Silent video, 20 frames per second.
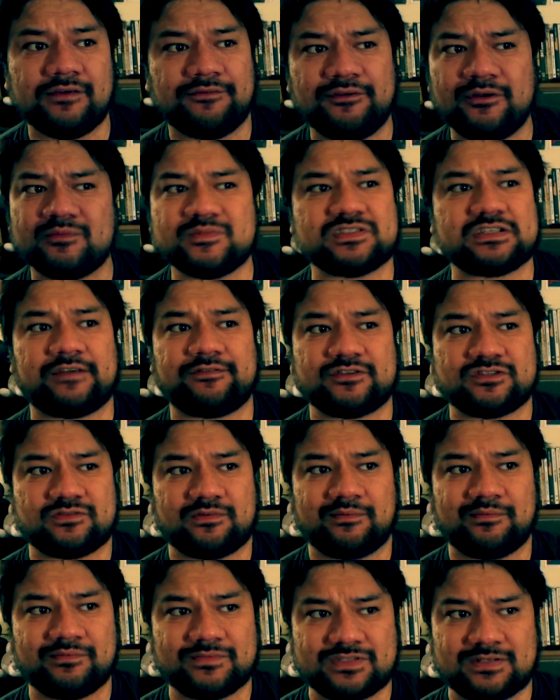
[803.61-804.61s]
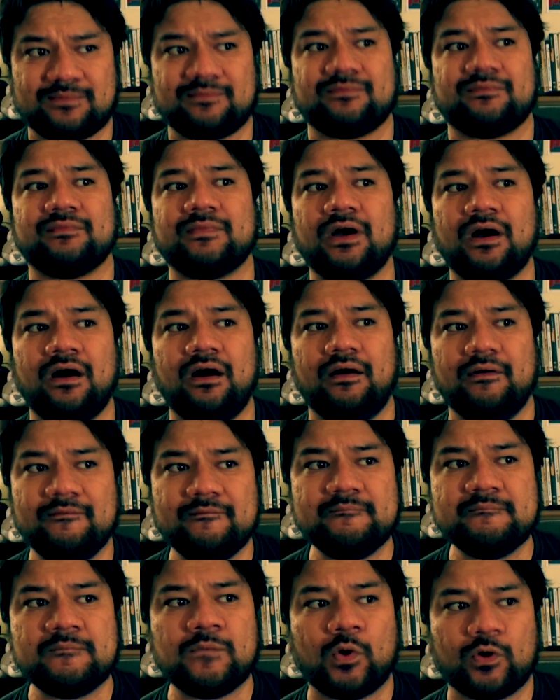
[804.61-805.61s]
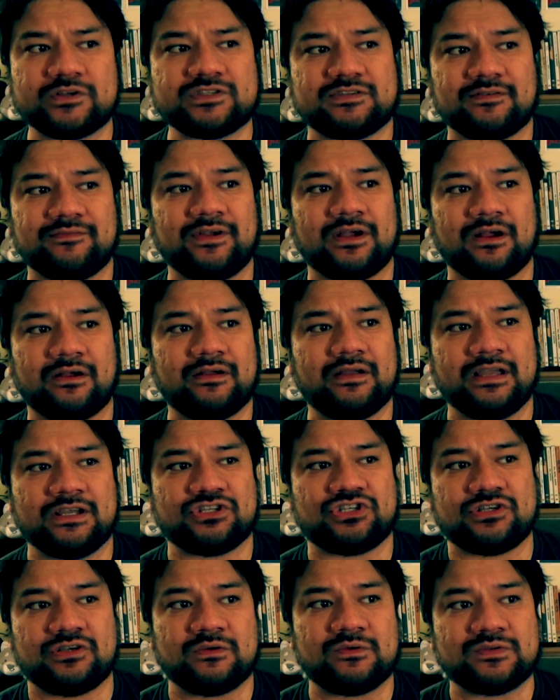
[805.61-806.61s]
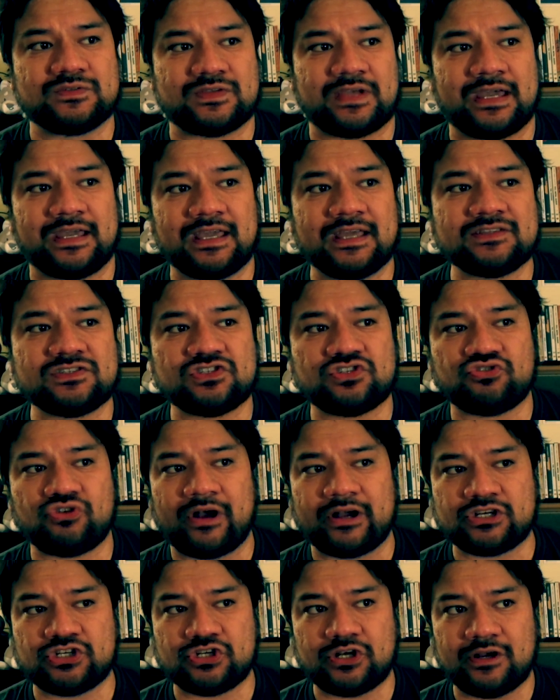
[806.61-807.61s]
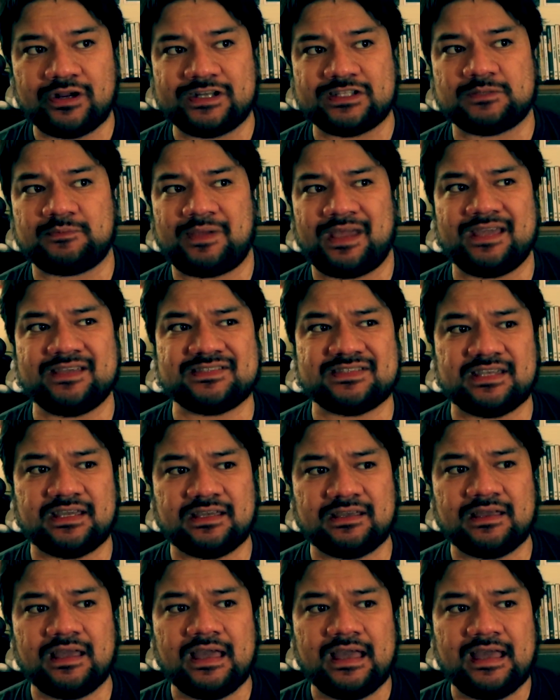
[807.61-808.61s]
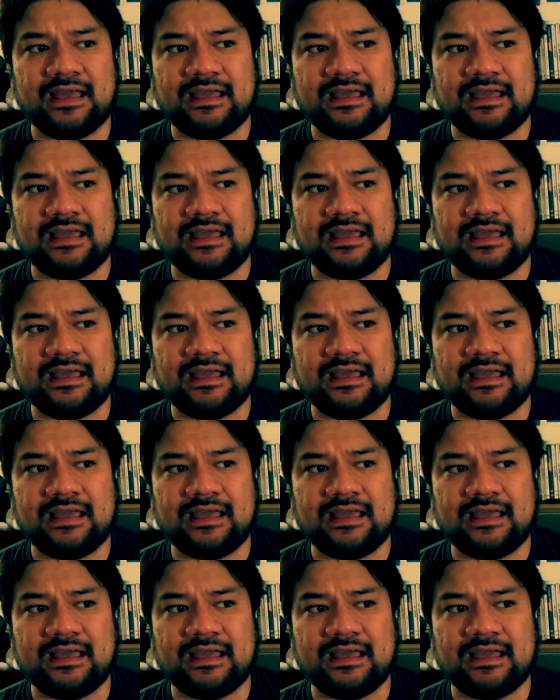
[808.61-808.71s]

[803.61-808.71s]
The film suffers from some more severe issues, like its structure and its pacing.